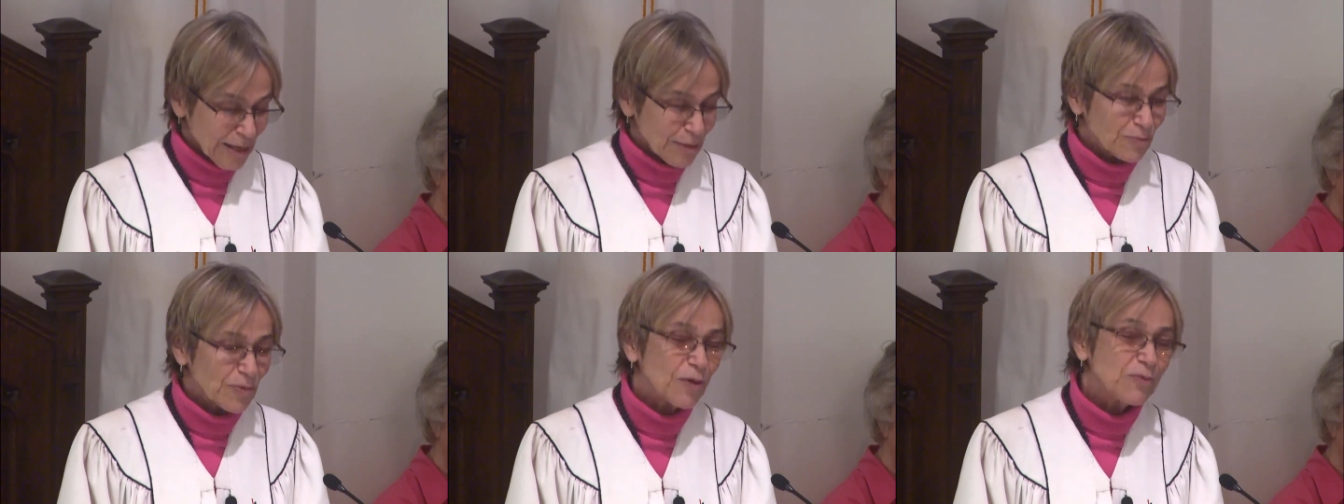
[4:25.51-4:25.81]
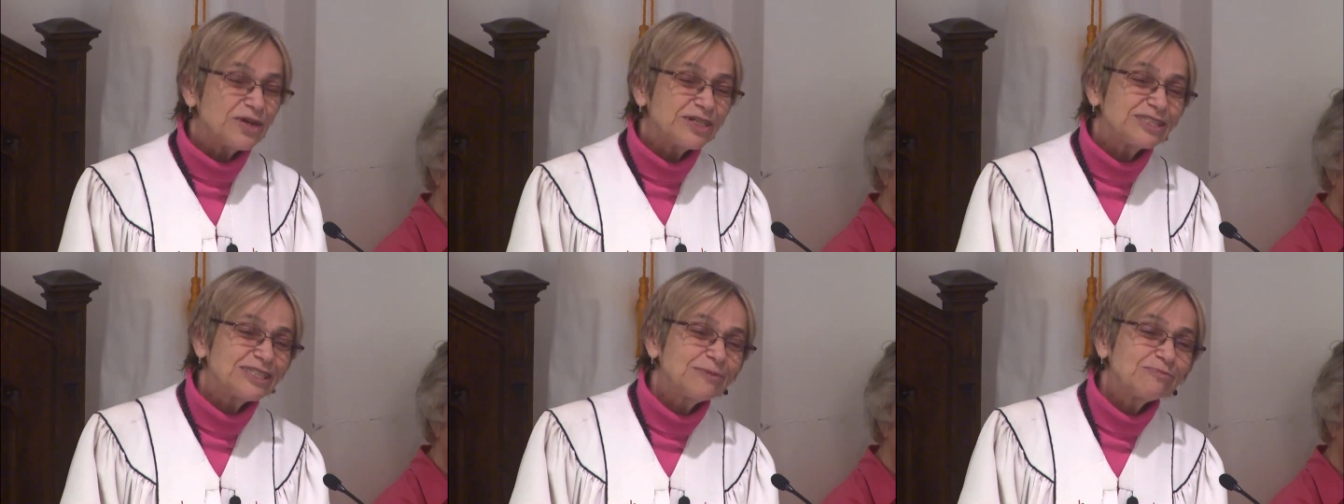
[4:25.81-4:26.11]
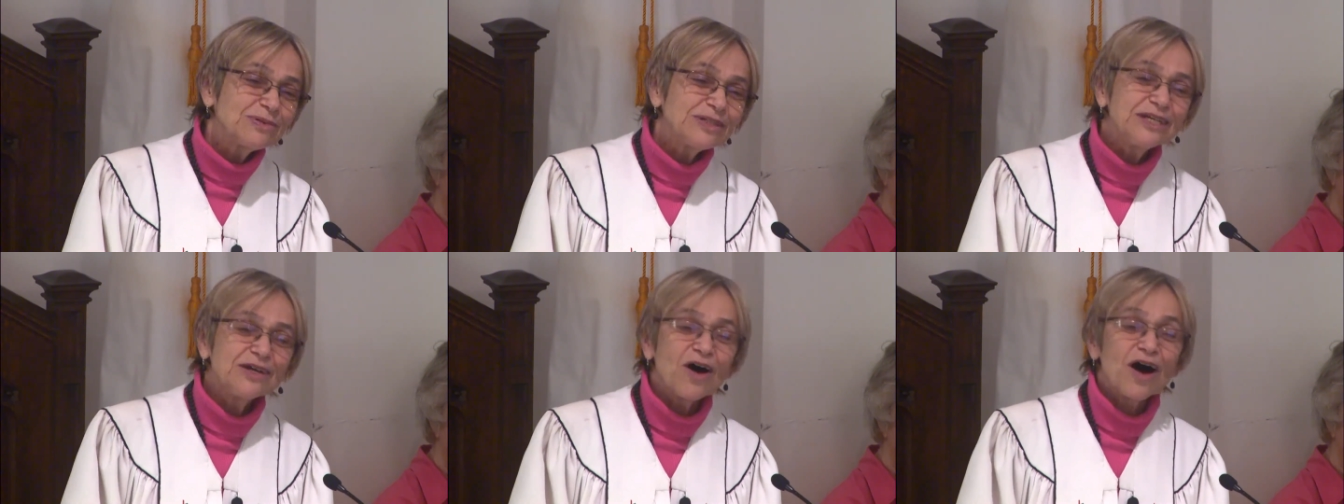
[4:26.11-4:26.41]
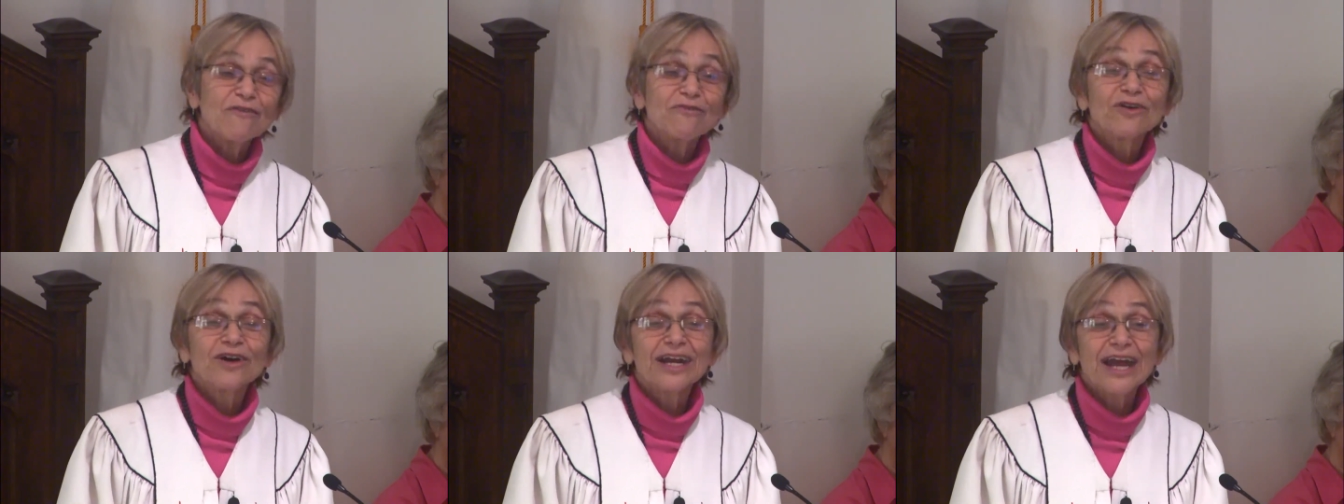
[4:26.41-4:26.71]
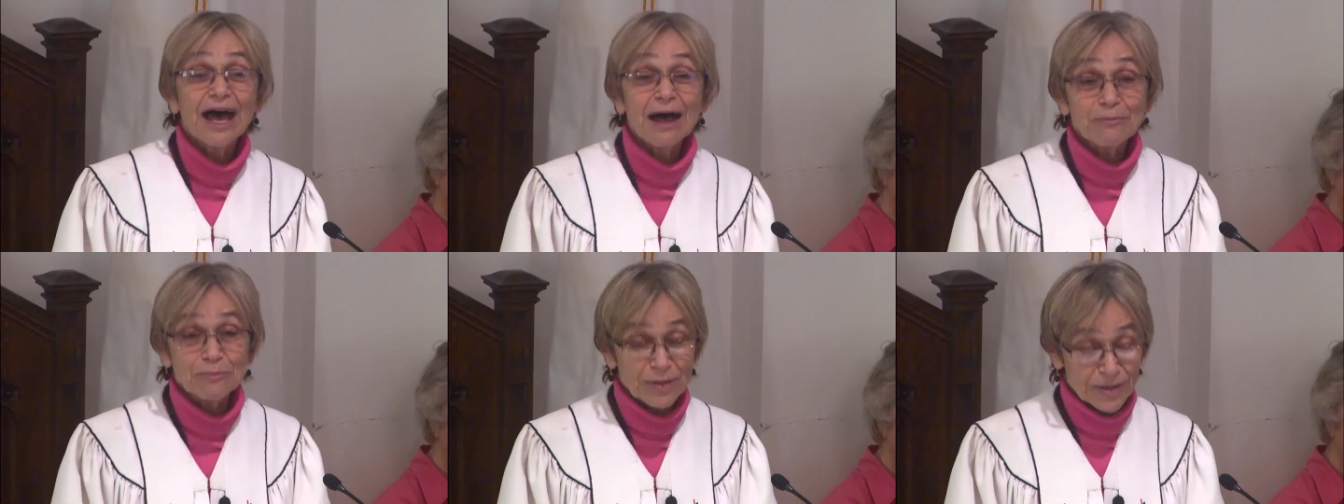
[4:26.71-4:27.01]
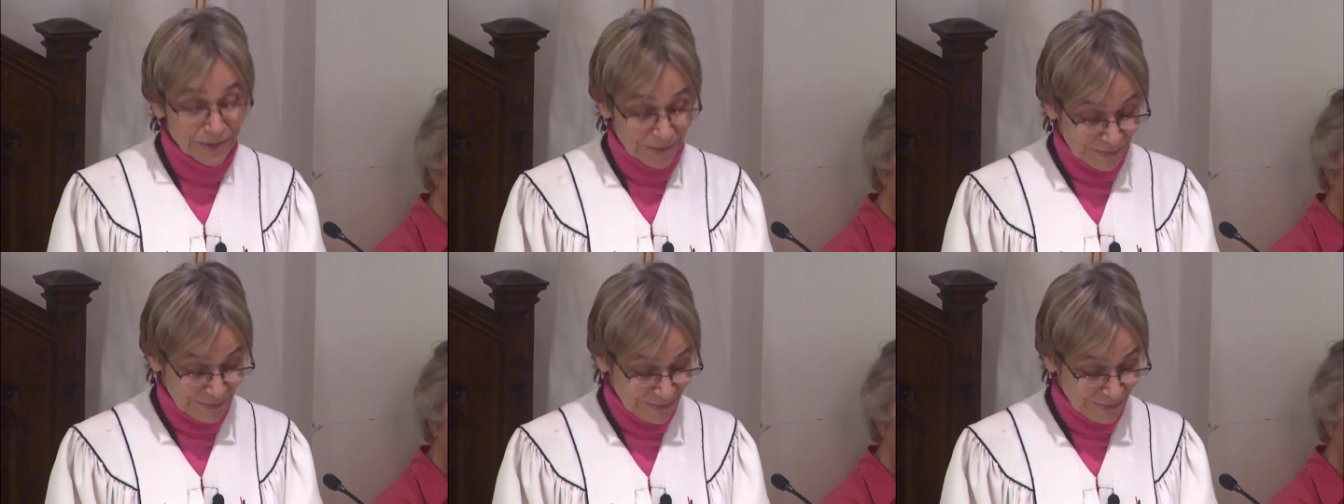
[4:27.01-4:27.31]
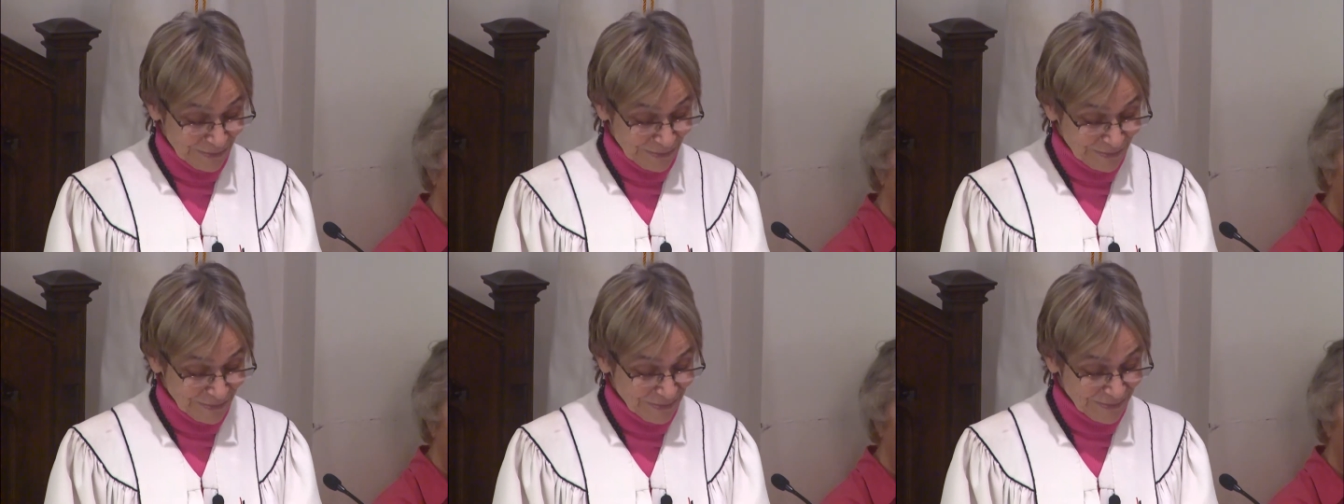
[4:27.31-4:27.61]
but we simply offer it up
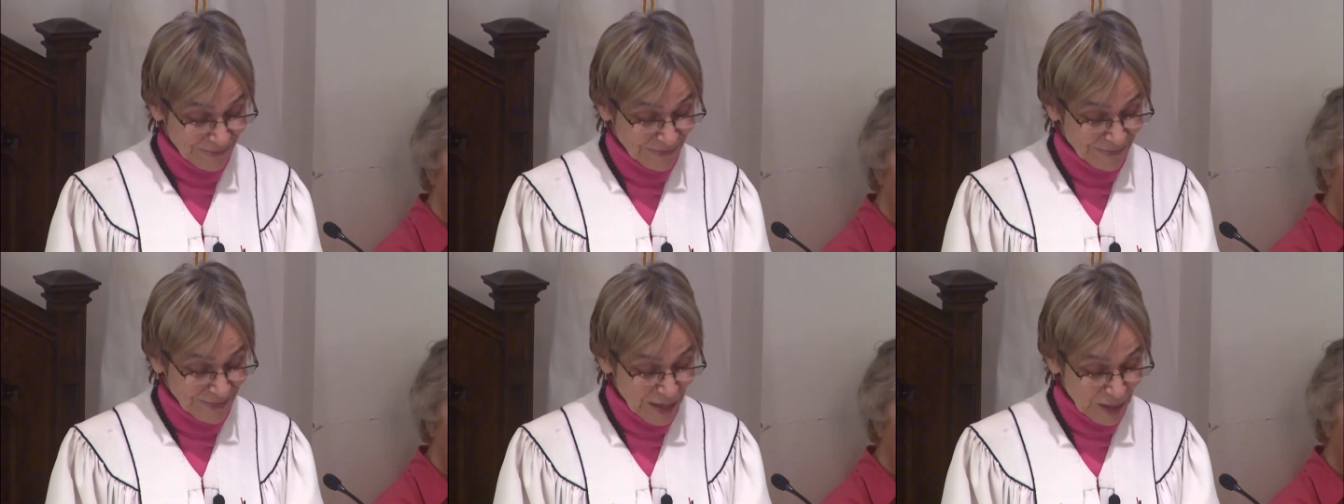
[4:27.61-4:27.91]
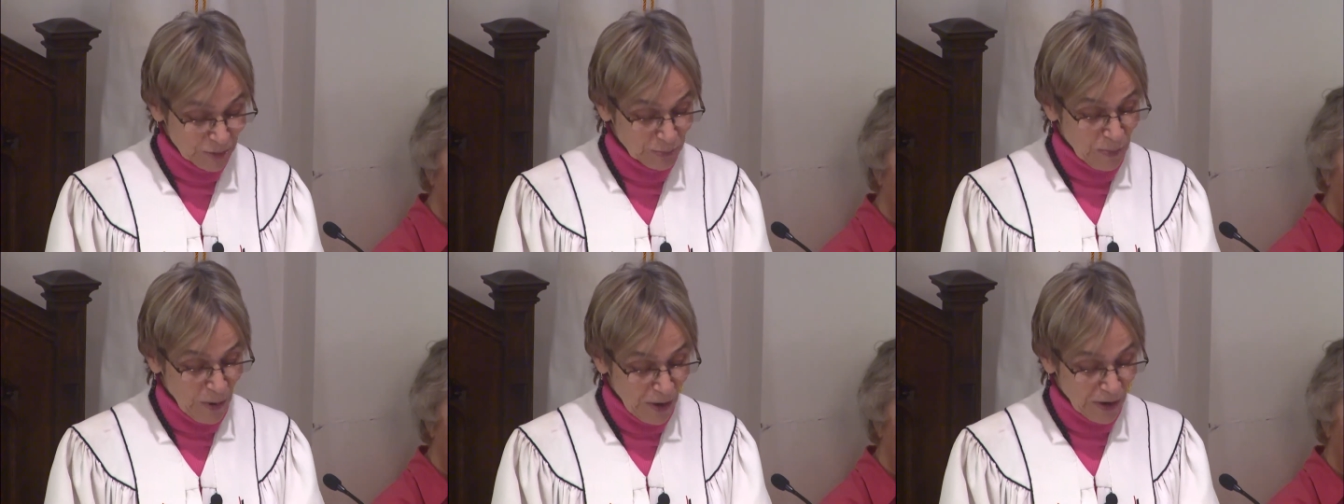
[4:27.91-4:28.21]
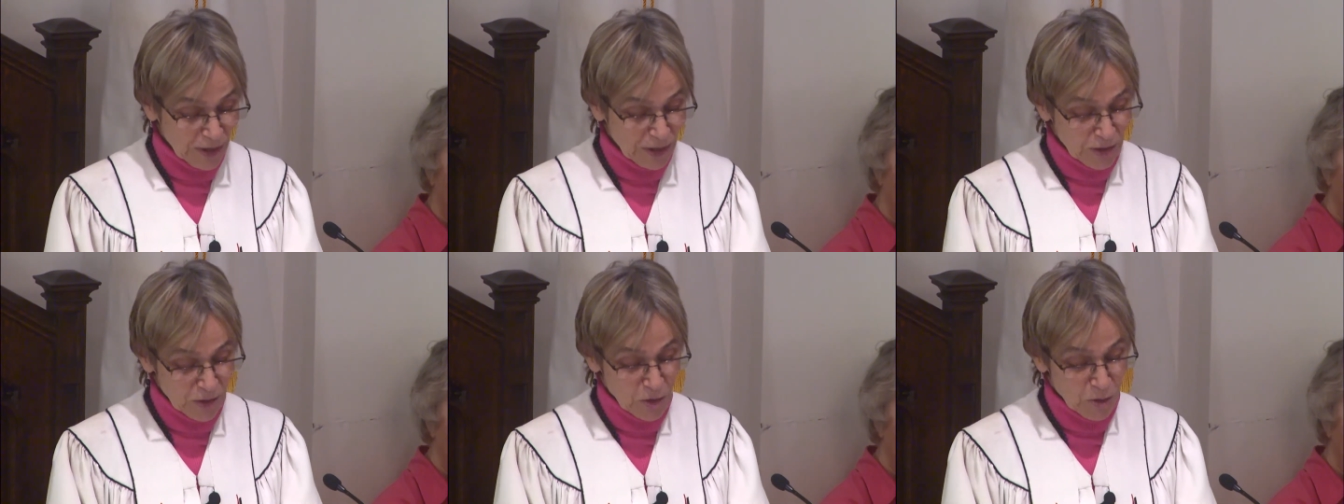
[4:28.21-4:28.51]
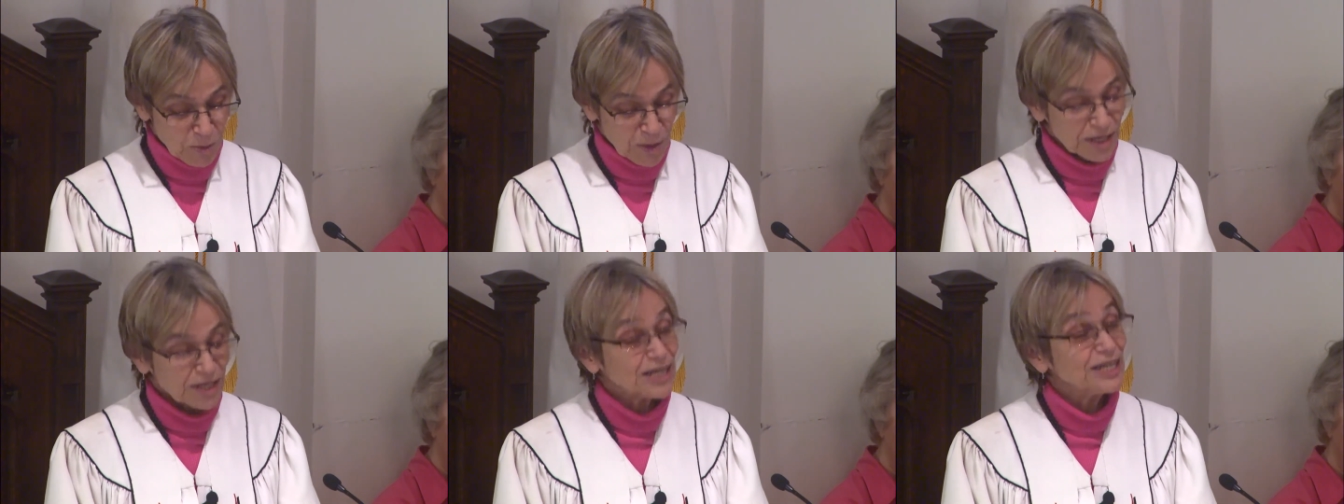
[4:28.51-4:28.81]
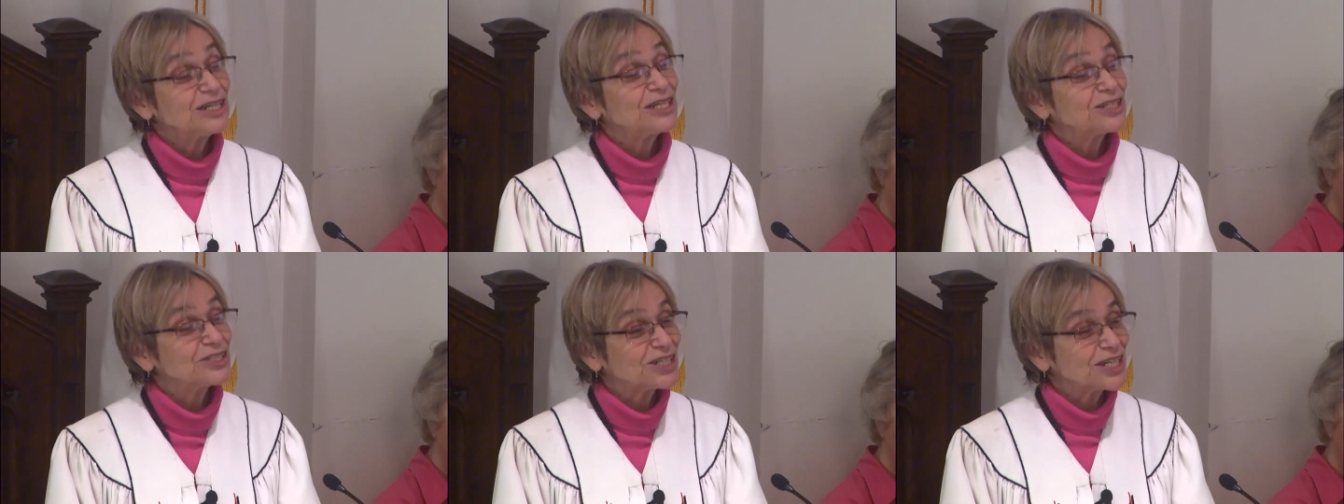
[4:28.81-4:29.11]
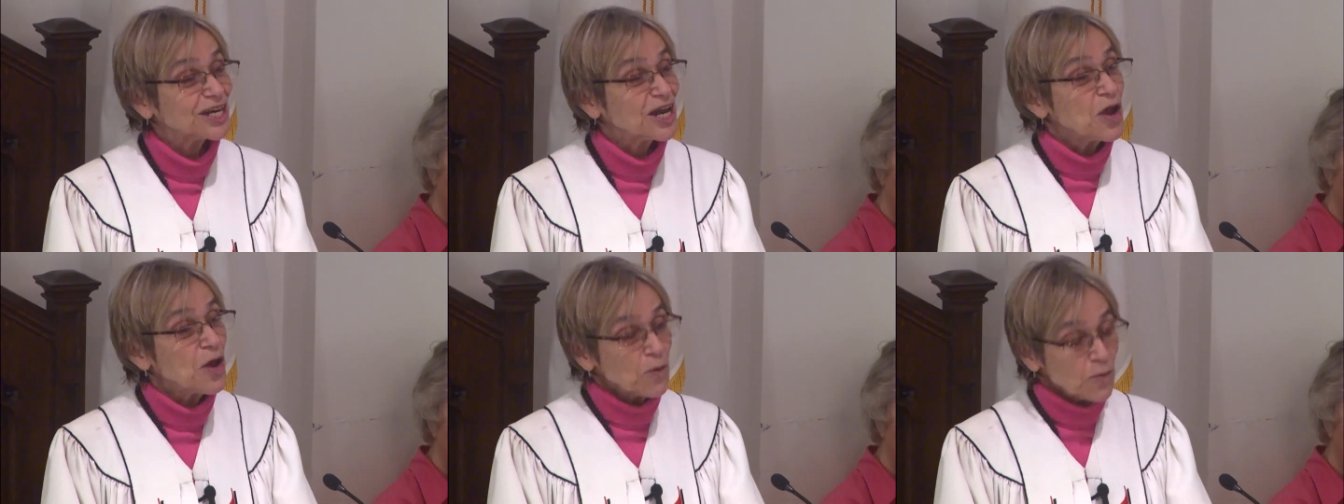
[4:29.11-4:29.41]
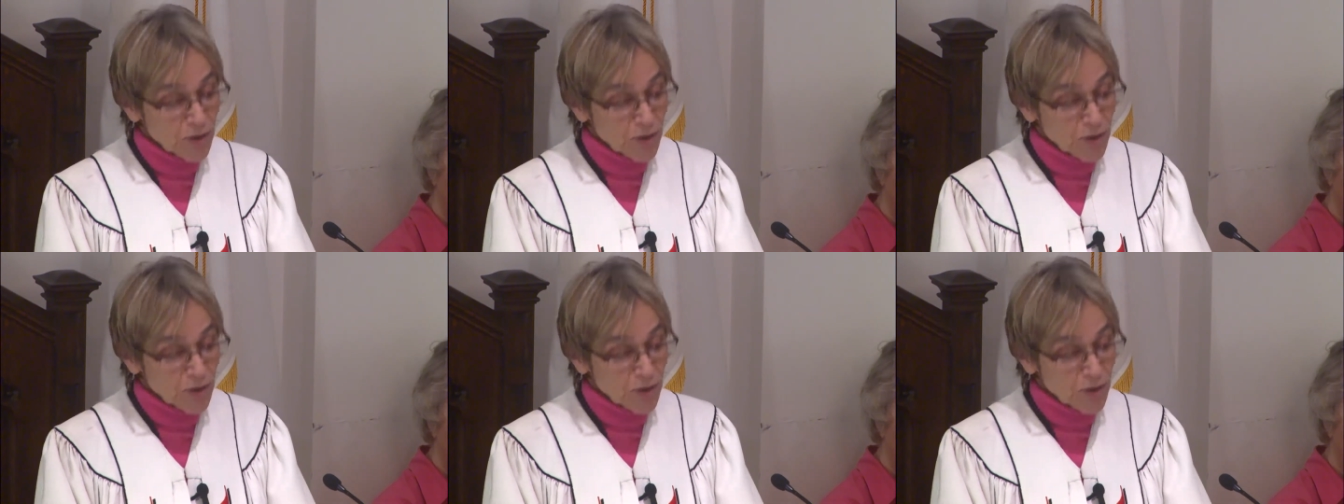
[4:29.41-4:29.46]
as part of the human condition.